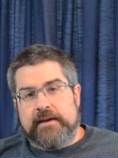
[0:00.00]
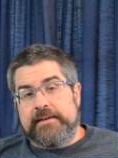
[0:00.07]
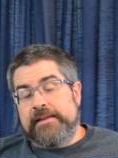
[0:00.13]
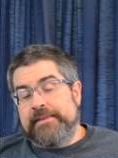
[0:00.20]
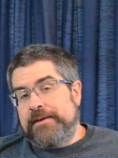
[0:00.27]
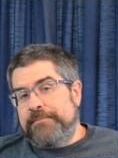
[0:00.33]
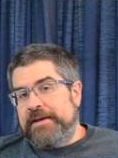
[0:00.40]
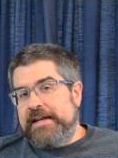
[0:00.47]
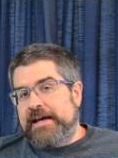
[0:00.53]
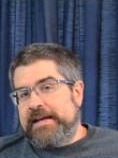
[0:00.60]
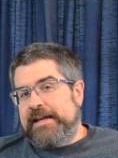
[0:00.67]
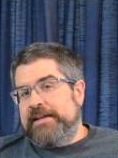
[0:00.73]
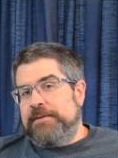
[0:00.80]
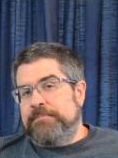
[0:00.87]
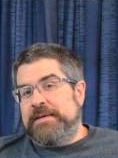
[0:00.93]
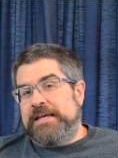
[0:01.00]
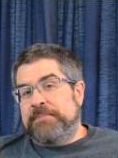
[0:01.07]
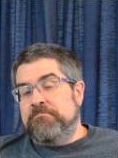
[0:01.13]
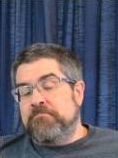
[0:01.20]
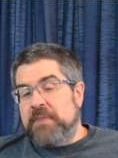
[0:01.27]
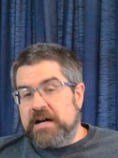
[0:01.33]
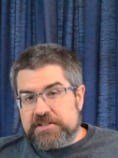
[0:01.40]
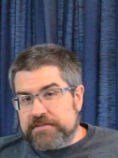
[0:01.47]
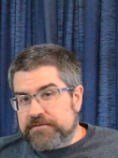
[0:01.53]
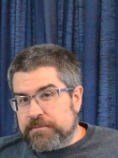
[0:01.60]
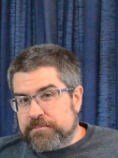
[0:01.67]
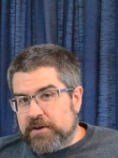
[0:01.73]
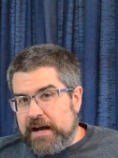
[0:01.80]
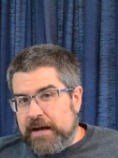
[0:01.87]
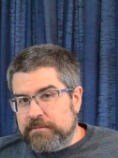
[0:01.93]
Now that may not end up being much of a
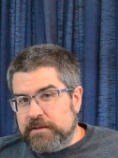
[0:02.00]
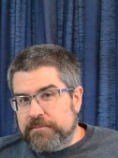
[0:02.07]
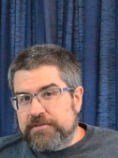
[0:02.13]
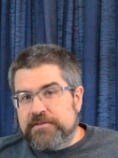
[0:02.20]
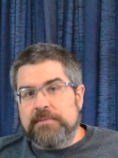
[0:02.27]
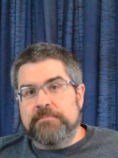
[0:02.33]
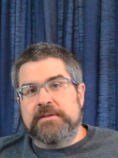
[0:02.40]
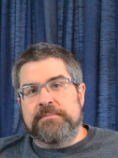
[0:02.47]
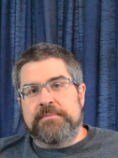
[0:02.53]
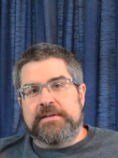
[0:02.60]
problem simply